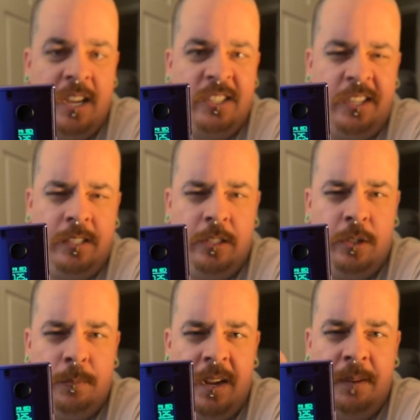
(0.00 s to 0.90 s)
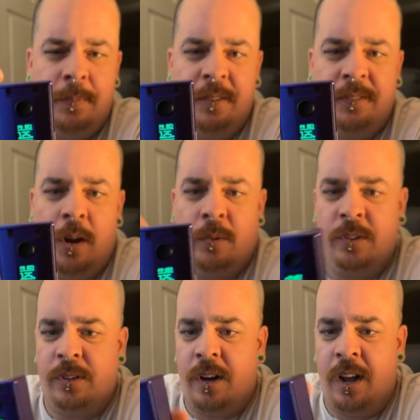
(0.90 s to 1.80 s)
I actually cleared.
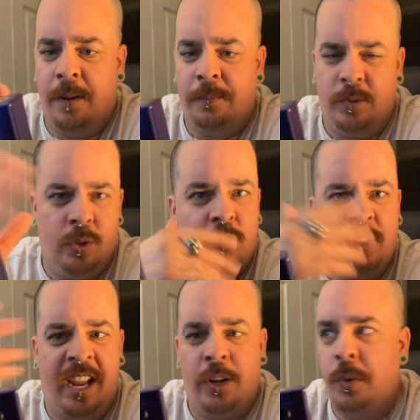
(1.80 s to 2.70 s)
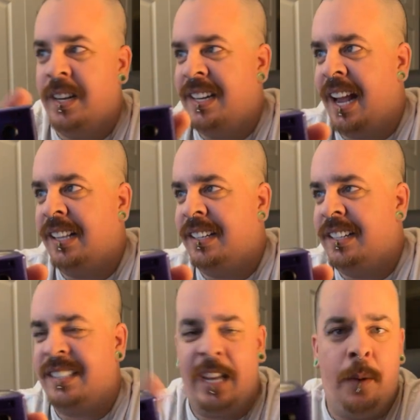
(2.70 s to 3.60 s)
Usually I do it daily
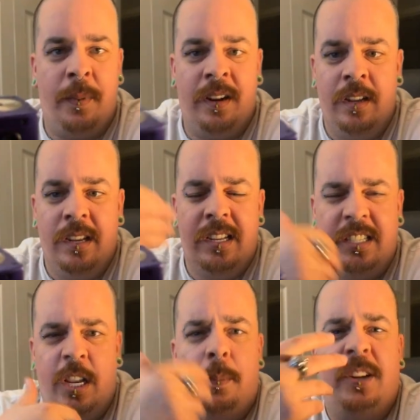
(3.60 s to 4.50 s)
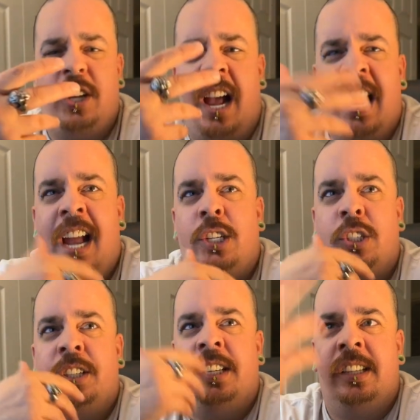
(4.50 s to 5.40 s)
to see how much I
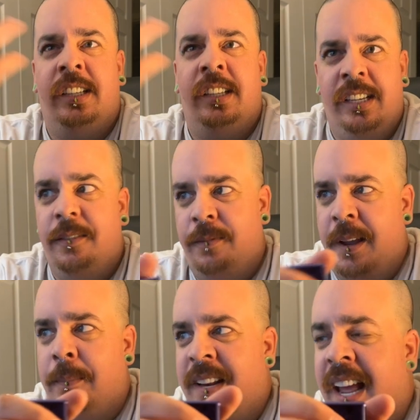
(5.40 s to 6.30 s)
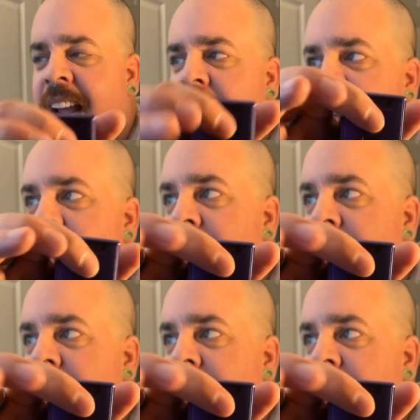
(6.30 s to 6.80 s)
actually vape a day.